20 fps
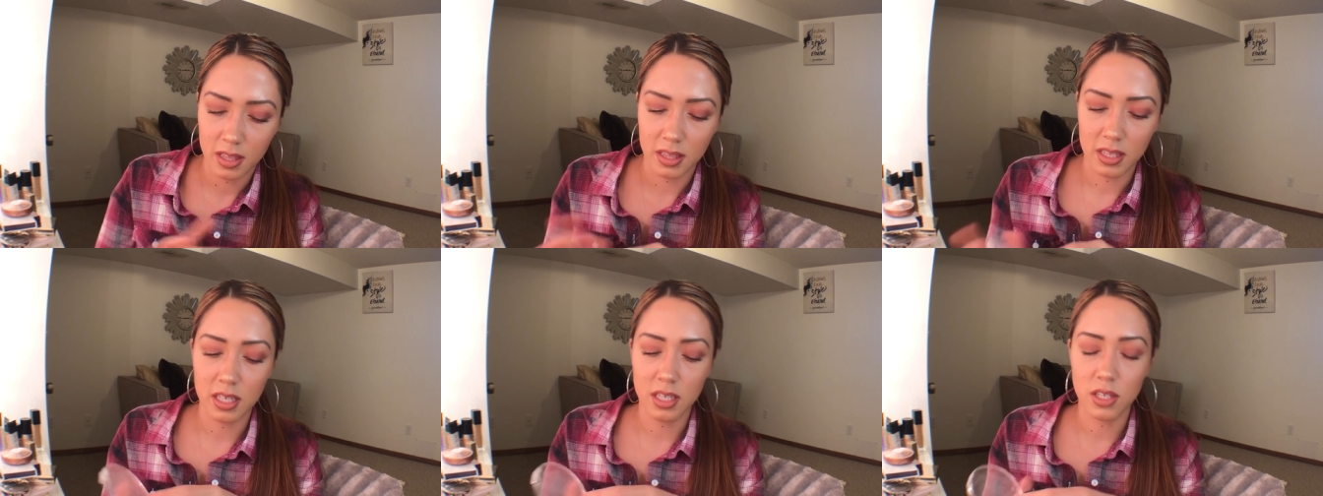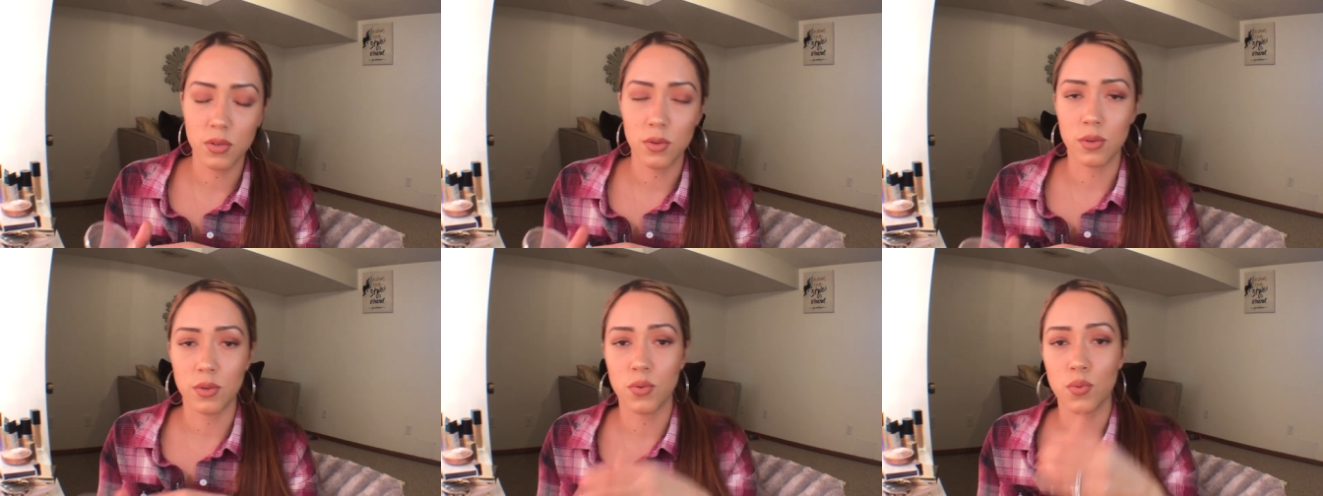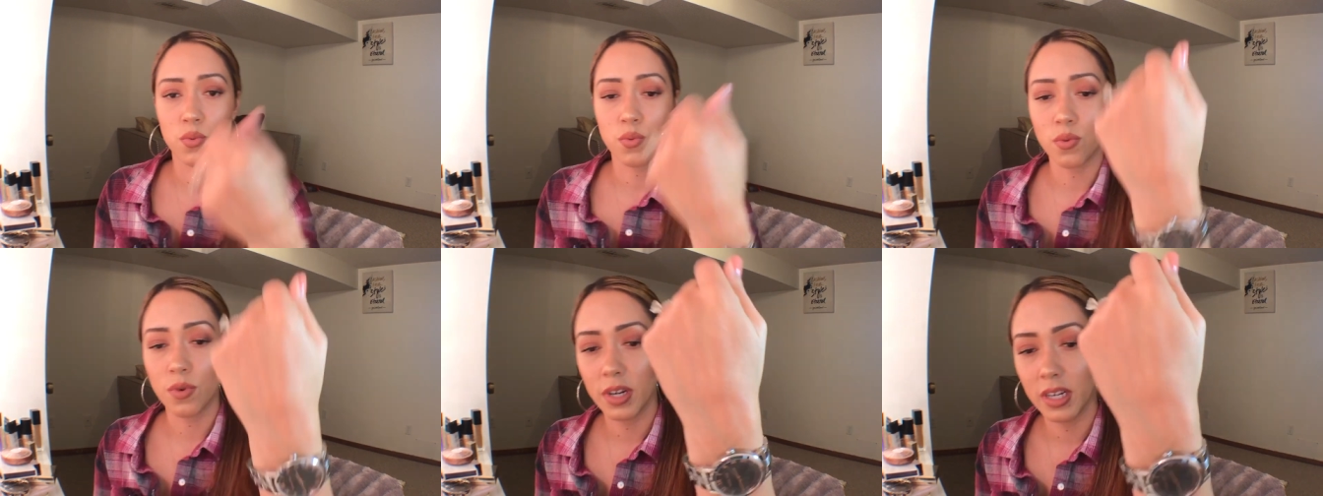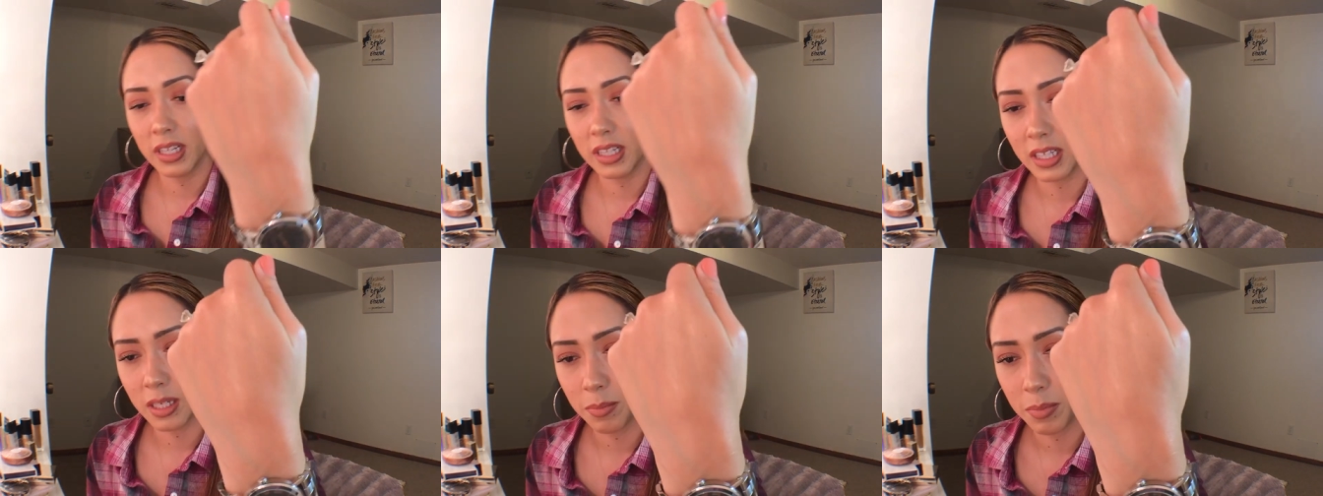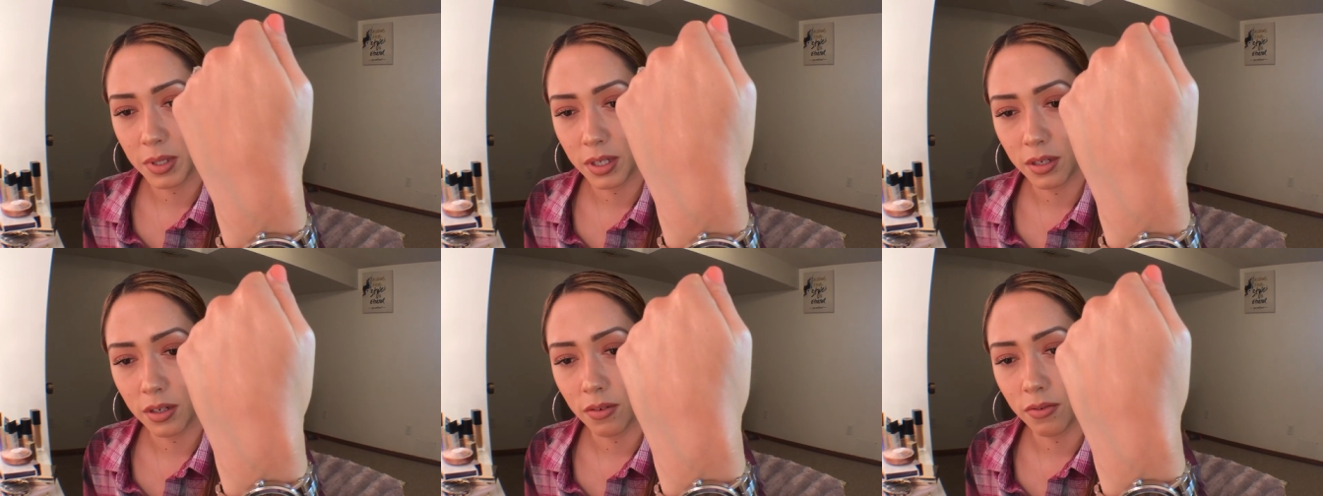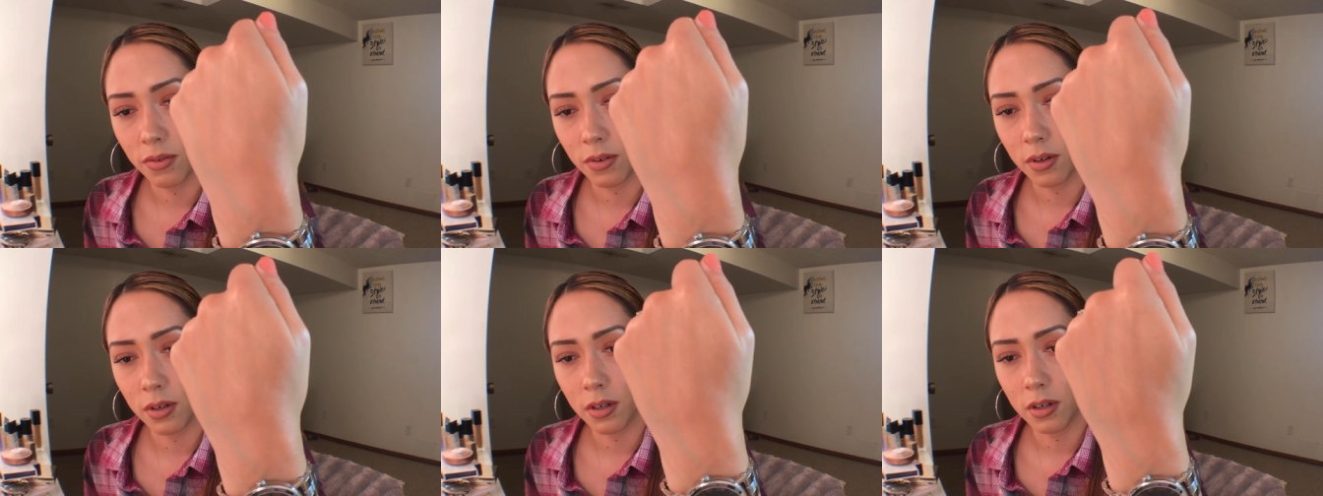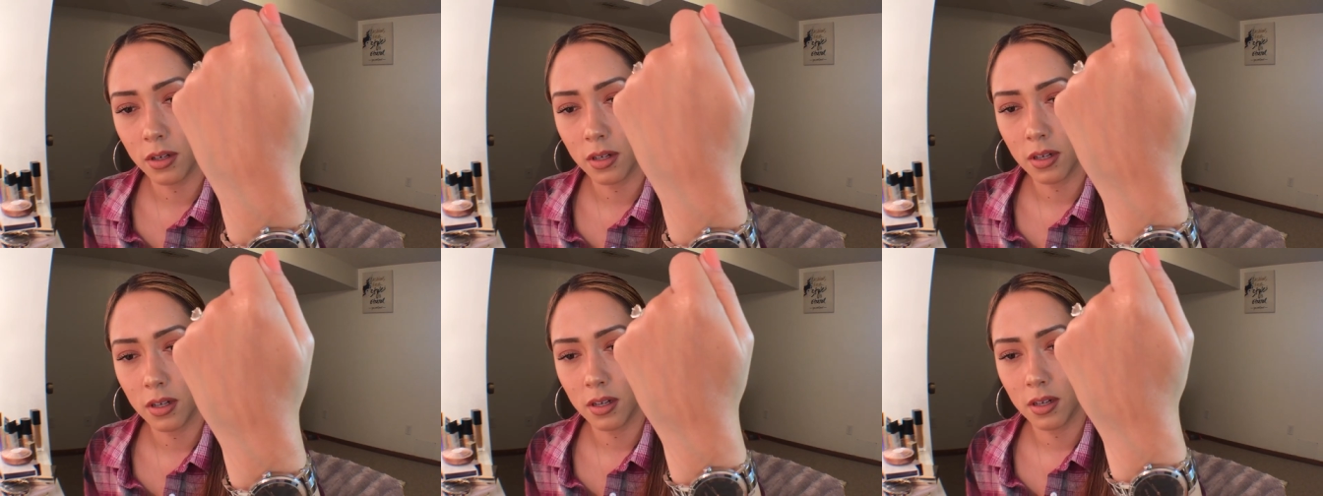This was really beautiful.
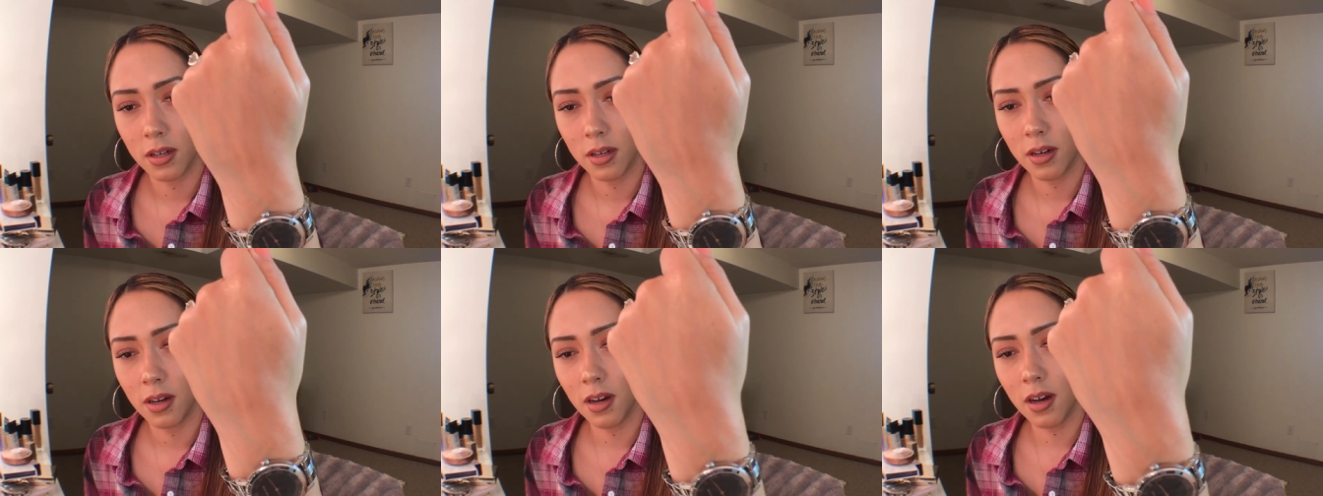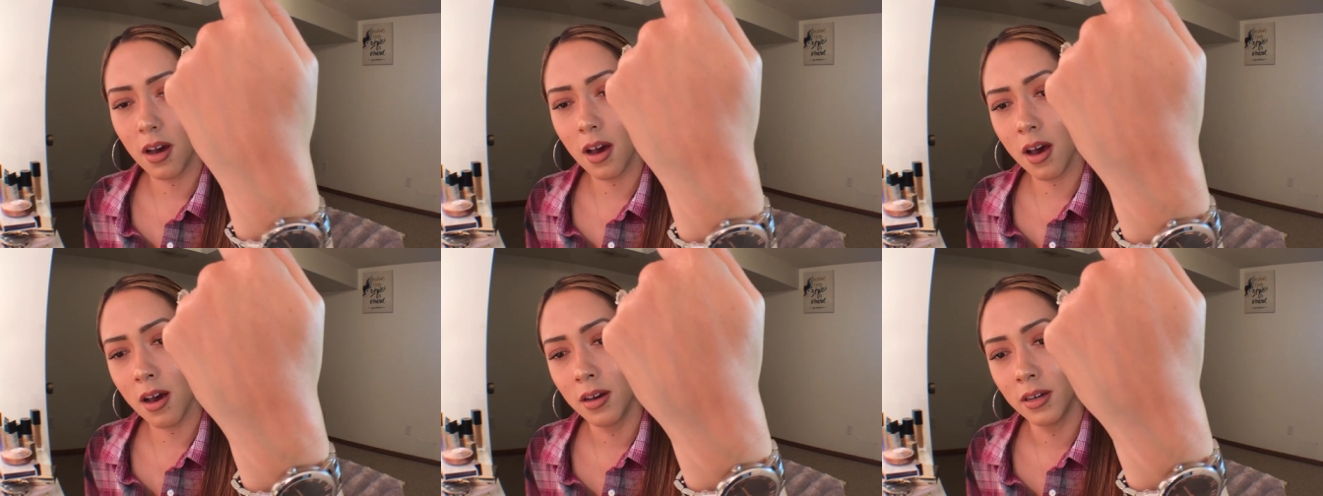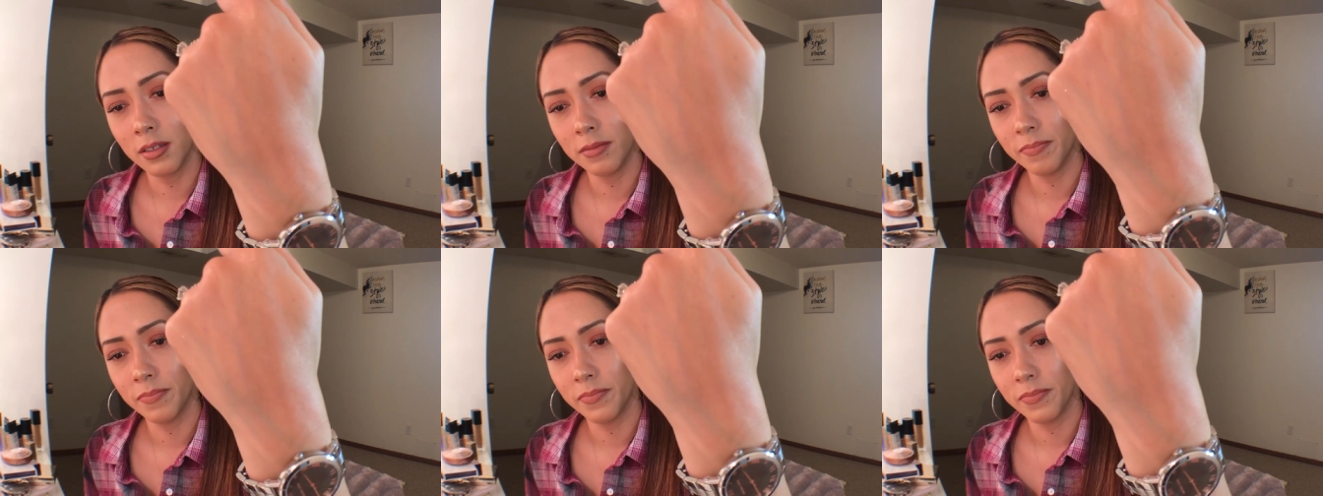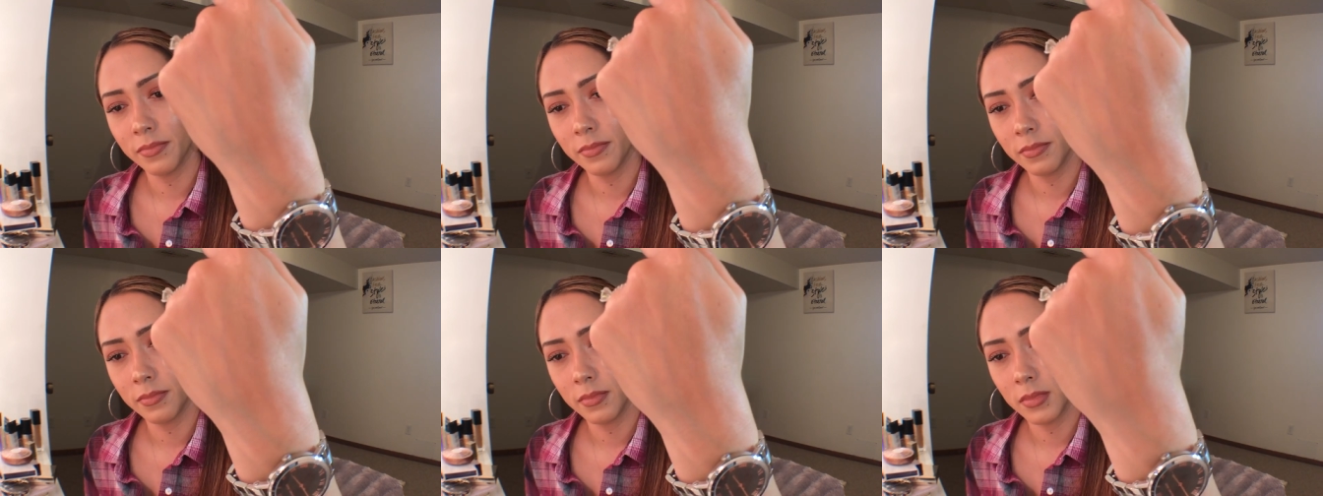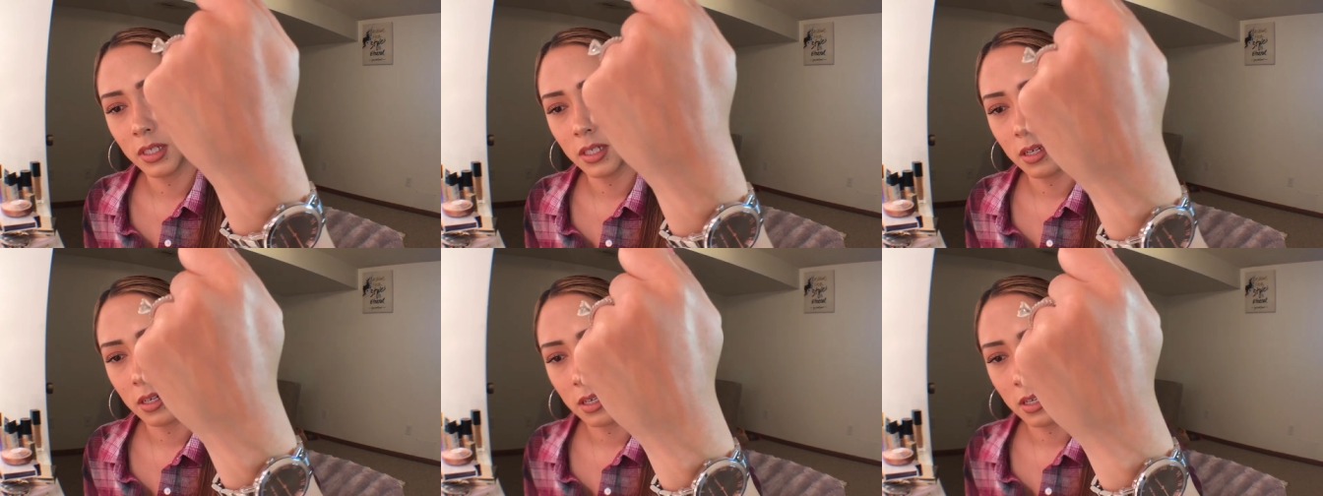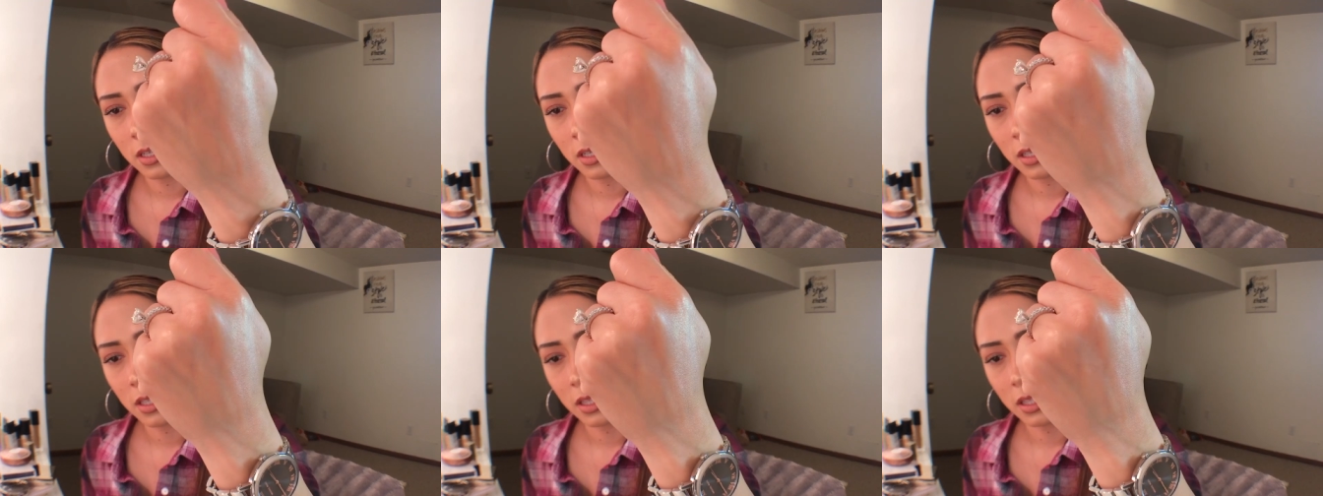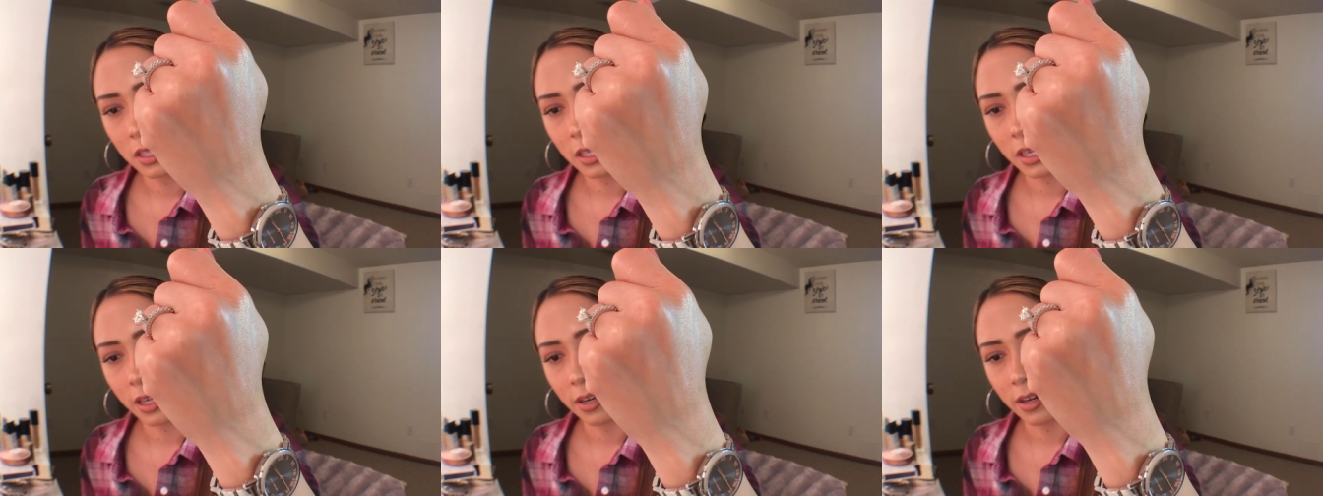Ah!
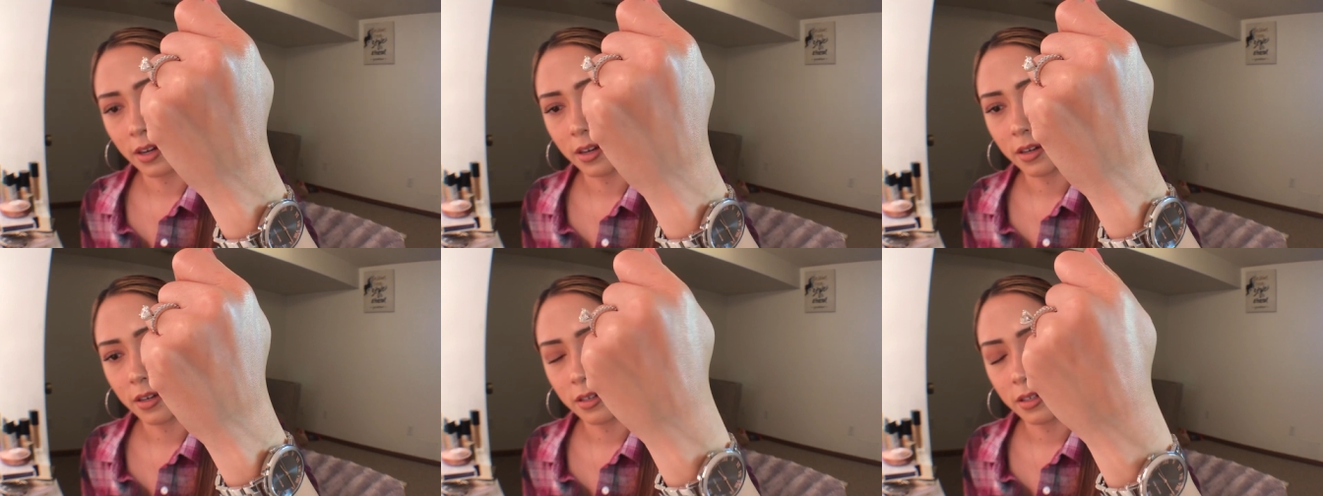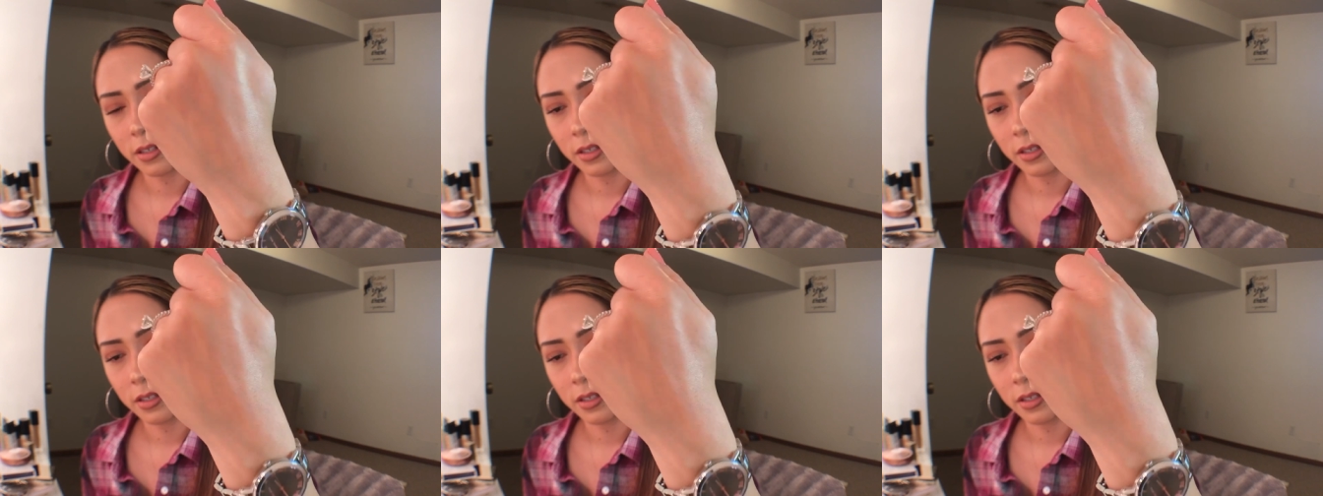Look at her.